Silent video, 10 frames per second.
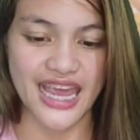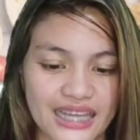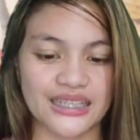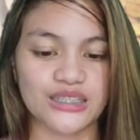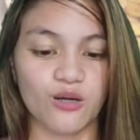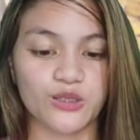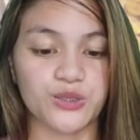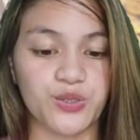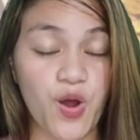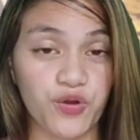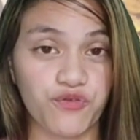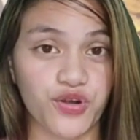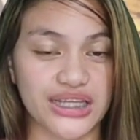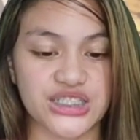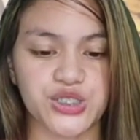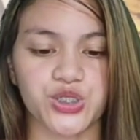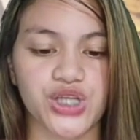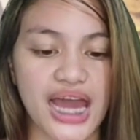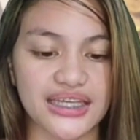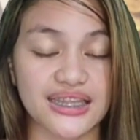It is also known for its
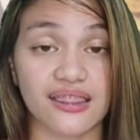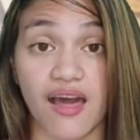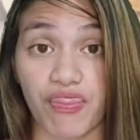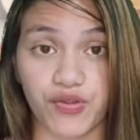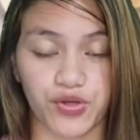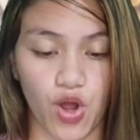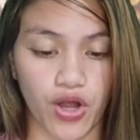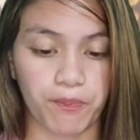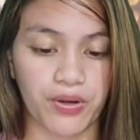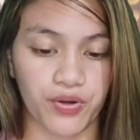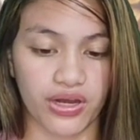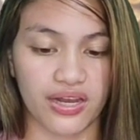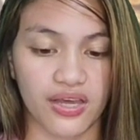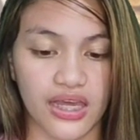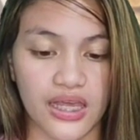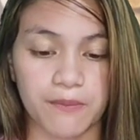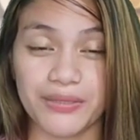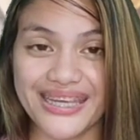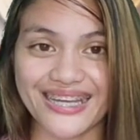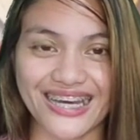giant lantern or parol.
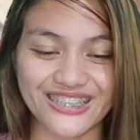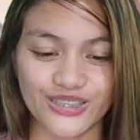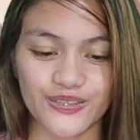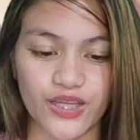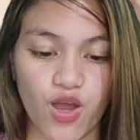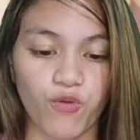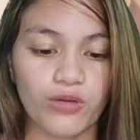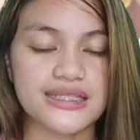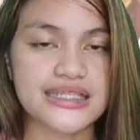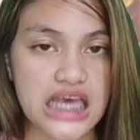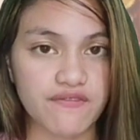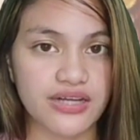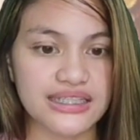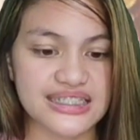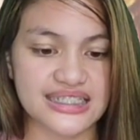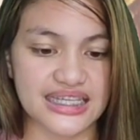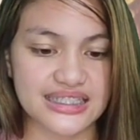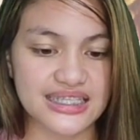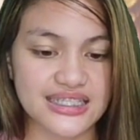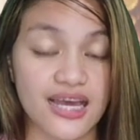Big lantern with several
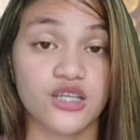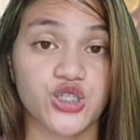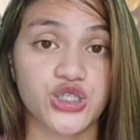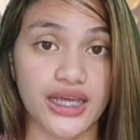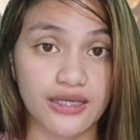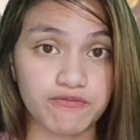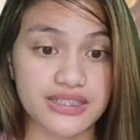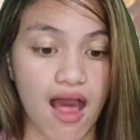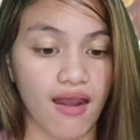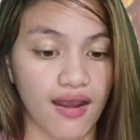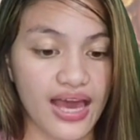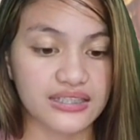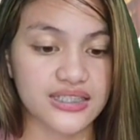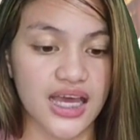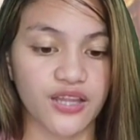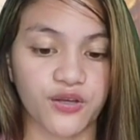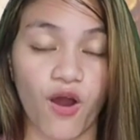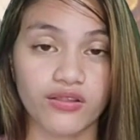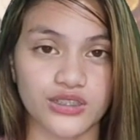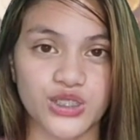sizes, shapes, lights, and
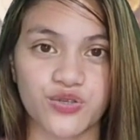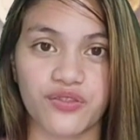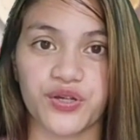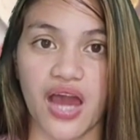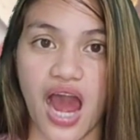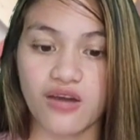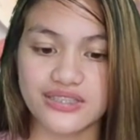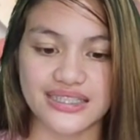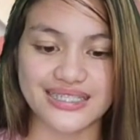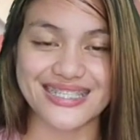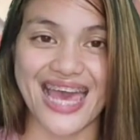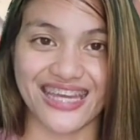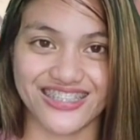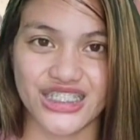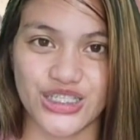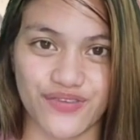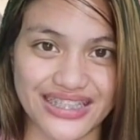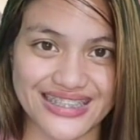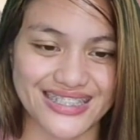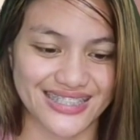colors to adorn houses and
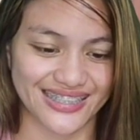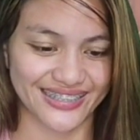streets.